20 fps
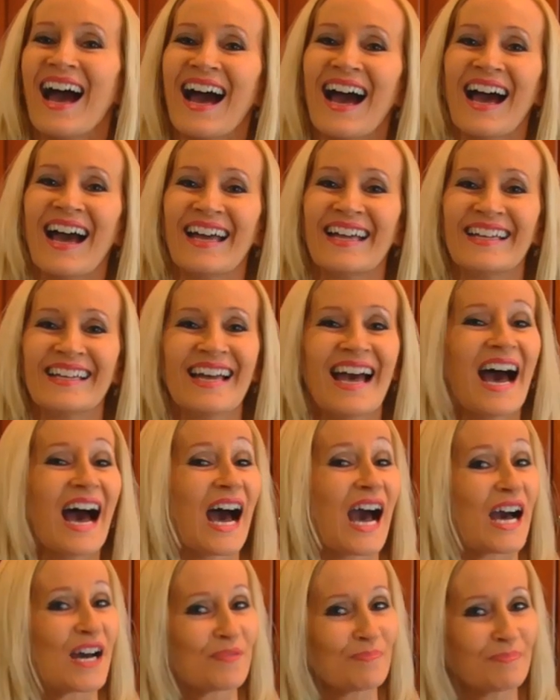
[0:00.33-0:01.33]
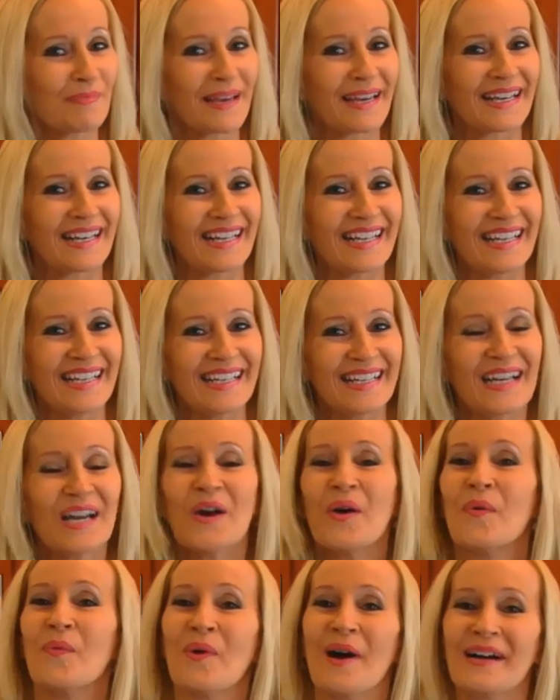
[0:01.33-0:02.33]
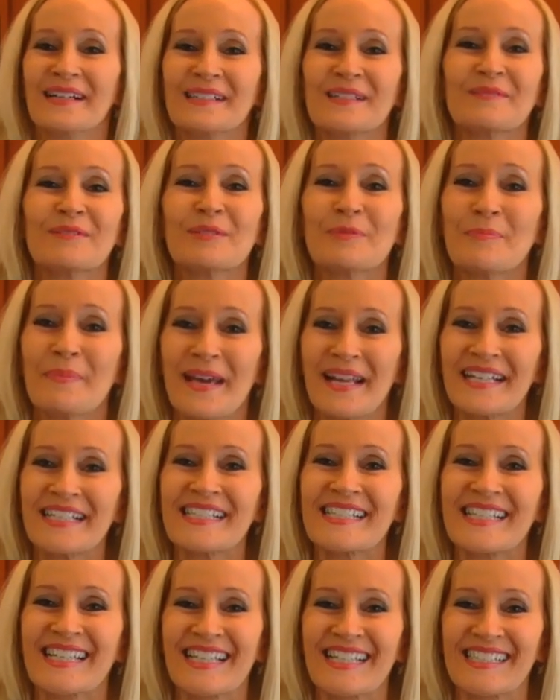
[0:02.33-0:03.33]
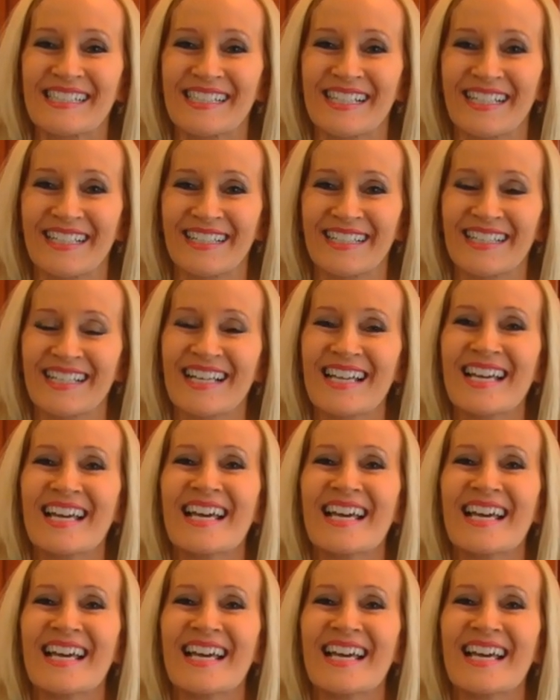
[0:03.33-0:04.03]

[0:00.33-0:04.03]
Hi, I'm Betty. Welcome to Betty's Kitchen.